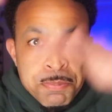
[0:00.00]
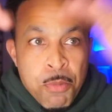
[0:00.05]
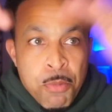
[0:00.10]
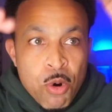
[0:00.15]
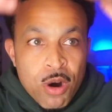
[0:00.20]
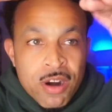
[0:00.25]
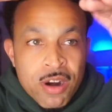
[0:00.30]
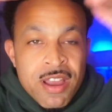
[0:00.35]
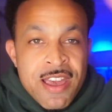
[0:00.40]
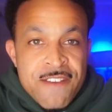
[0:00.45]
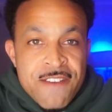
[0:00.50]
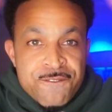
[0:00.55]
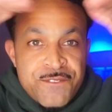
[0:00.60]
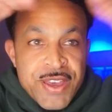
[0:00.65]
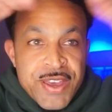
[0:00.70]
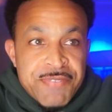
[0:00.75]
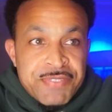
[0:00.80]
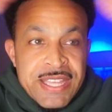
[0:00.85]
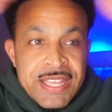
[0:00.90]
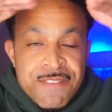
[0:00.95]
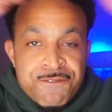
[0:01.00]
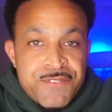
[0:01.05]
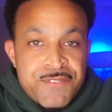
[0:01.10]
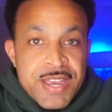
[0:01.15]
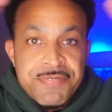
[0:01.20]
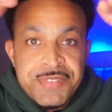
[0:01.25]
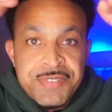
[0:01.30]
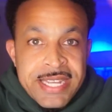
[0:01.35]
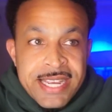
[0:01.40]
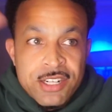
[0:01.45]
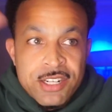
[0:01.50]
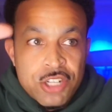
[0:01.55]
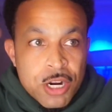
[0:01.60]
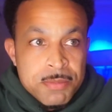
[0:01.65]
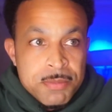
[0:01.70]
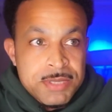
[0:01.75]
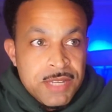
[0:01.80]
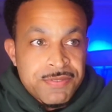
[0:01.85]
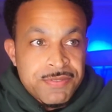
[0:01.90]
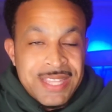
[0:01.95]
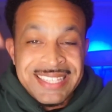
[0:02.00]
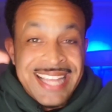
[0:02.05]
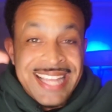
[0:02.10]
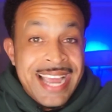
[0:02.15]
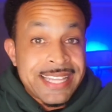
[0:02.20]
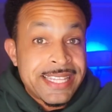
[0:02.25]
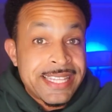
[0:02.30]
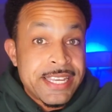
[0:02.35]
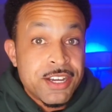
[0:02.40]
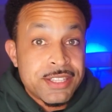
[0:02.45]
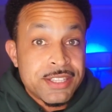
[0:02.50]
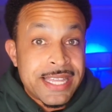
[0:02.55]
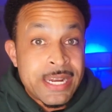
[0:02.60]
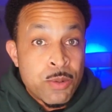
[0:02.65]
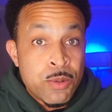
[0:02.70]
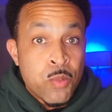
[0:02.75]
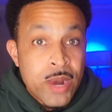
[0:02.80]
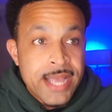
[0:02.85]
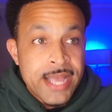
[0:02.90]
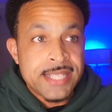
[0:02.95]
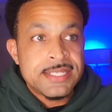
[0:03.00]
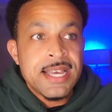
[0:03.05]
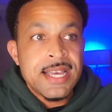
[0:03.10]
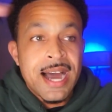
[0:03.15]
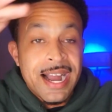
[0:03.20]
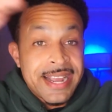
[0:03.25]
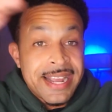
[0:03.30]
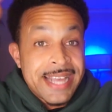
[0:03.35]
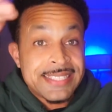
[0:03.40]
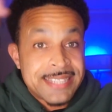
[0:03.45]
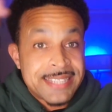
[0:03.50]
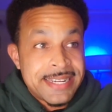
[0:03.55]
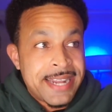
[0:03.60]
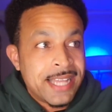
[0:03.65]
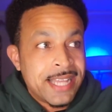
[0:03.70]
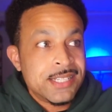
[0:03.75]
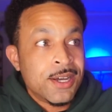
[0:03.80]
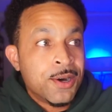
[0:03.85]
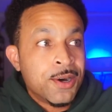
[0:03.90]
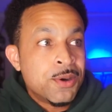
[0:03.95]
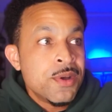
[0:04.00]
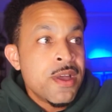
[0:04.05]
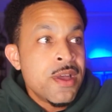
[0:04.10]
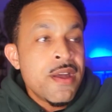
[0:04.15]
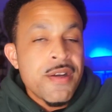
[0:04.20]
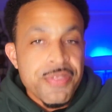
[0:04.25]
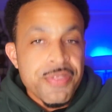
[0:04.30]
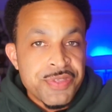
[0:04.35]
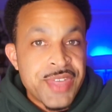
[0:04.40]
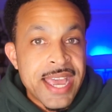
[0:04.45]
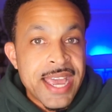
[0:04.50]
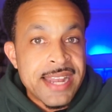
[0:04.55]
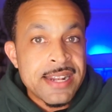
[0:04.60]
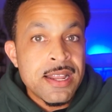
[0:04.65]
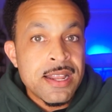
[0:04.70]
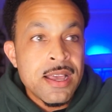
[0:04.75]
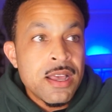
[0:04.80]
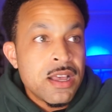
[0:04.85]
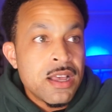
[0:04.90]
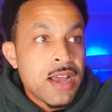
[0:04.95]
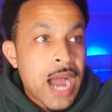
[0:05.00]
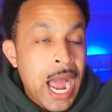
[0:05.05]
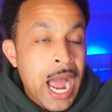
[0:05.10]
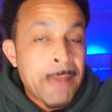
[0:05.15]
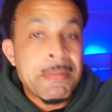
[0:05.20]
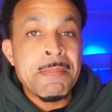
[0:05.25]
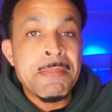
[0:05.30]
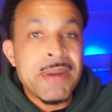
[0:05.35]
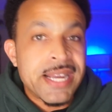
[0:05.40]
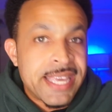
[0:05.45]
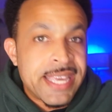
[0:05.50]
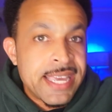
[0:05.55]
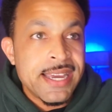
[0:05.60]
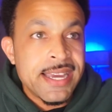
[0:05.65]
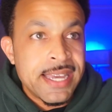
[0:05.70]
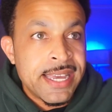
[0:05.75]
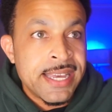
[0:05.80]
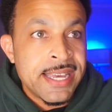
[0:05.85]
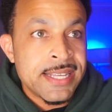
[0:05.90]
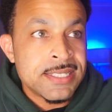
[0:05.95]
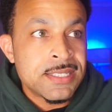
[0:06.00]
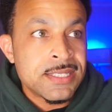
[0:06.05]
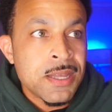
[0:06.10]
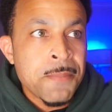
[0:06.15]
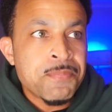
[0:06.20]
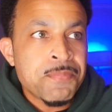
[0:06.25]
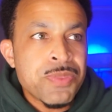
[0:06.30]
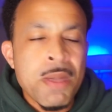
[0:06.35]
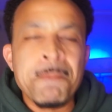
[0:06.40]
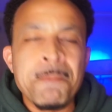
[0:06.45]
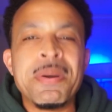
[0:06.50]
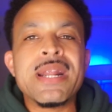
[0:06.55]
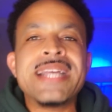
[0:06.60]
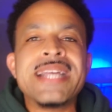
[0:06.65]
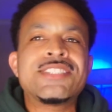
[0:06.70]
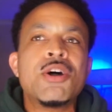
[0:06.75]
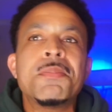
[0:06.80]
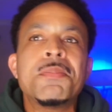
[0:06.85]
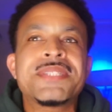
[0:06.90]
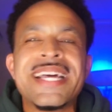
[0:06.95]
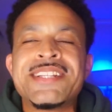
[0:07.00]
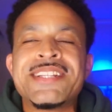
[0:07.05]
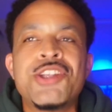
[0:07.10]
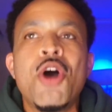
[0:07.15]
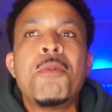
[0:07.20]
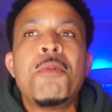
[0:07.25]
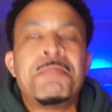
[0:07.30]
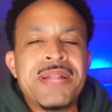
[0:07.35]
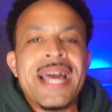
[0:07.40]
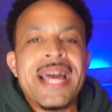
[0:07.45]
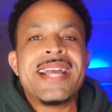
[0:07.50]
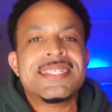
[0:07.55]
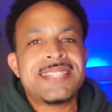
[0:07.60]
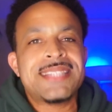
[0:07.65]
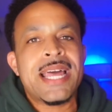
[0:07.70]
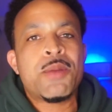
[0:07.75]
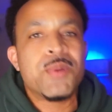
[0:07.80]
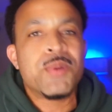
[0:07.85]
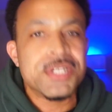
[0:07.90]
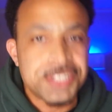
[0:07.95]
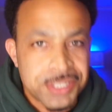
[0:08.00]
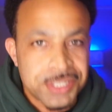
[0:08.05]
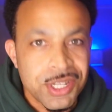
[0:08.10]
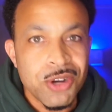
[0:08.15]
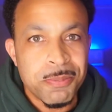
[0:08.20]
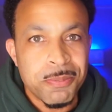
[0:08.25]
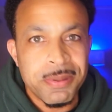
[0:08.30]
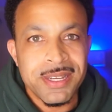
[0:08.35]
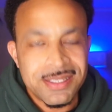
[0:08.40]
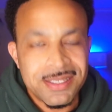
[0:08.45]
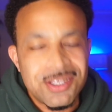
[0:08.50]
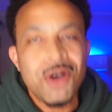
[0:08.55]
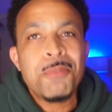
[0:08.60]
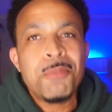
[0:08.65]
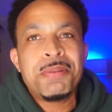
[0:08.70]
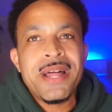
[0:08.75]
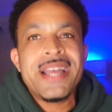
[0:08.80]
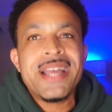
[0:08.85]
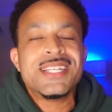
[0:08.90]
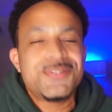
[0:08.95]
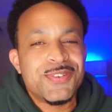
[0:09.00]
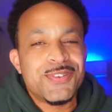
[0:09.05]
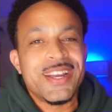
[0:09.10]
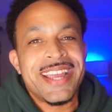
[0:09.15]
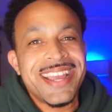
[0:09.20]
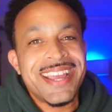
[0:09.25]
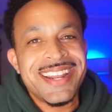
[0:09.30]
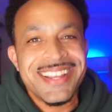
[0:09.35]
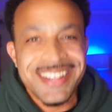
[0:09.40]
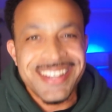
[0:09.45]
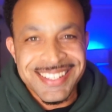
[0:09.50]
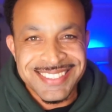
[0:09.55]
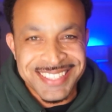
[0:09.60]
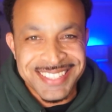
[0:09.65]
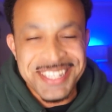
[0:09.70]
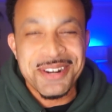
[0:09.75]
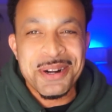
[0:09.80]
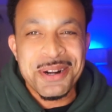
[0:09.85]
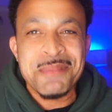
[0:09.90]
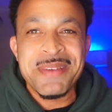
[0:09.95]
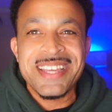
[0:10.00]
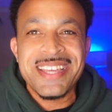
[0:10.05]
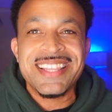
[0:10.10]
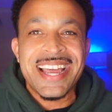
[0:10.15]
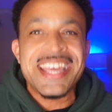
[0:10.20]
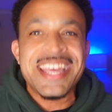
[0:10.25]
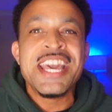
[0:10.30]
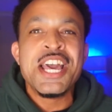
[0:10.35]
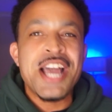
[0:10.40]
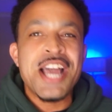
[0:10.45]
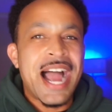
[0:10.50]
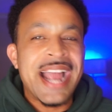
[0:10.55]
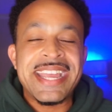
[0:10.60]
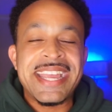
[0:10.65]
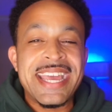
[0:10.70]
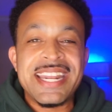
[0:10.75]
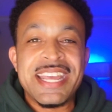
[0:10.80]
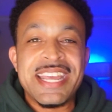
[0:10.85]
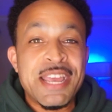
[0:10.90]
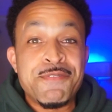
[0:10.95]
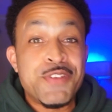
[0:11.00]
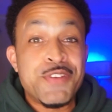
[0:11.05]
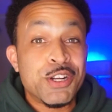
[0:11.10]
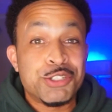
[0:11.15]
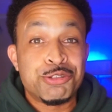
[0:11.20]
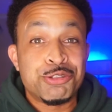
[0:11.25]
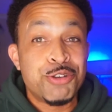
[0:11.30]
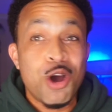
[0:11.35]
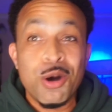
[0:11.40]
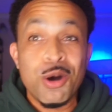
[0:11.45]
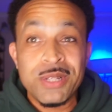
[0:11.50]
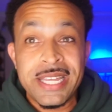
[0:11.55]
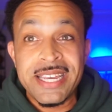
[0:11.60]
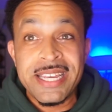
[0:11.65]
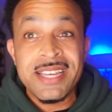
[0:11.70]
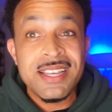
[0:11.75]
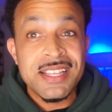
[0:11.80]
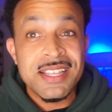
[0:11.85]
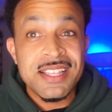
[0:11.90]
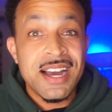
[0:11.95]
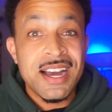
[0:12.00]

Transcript: more 50-50 in terms of the likelihood that he wins against Canelo than Jaime Munguia is. But it's almost like, don't play us like we're stupid. Don't play us for idiots. You know what I mean? Like, I get it. If you're trolling,